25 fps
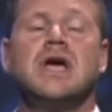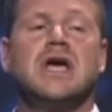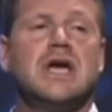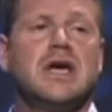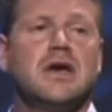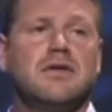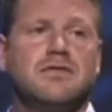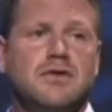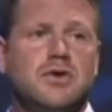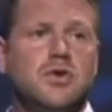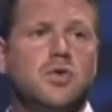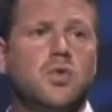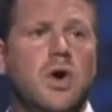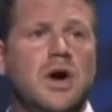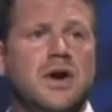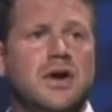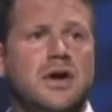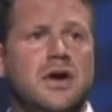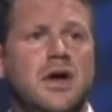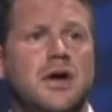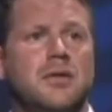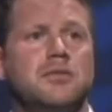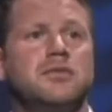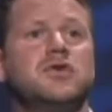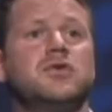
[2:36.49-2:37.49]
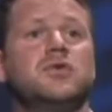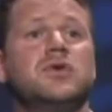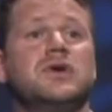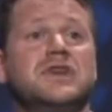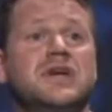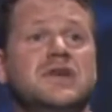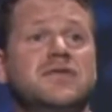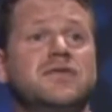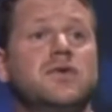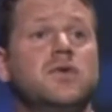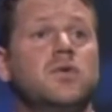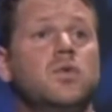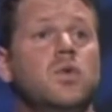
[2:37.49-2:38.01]
If you want to come to a
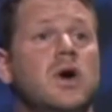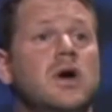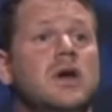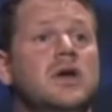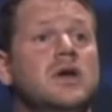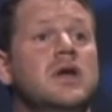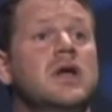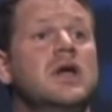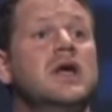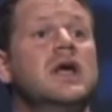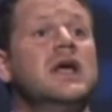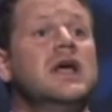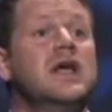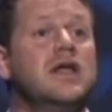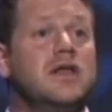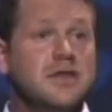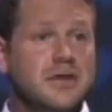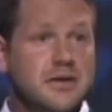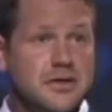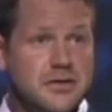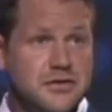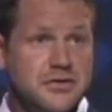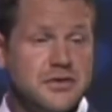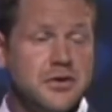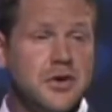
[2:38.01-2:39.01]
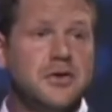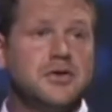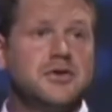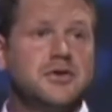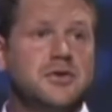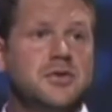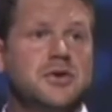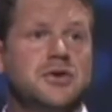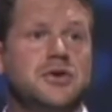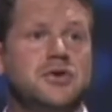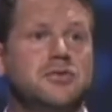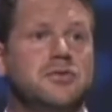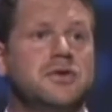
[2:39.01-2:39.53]
different one, start
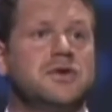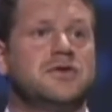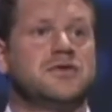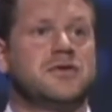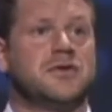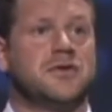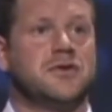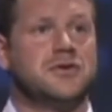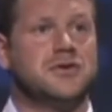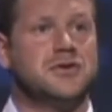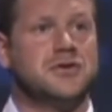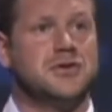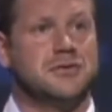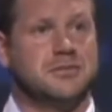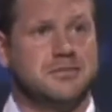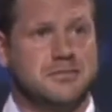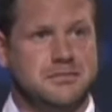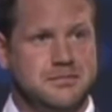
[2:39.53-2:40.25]
doing your research.